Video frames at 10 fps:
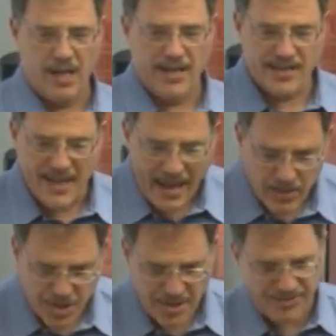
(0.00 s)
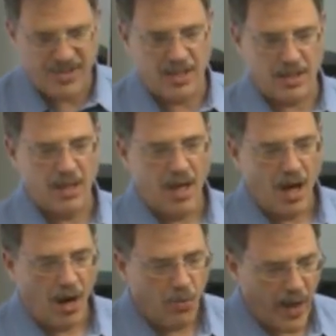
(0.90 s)
is now shifting
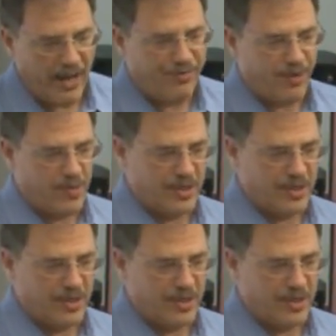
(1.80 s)
away from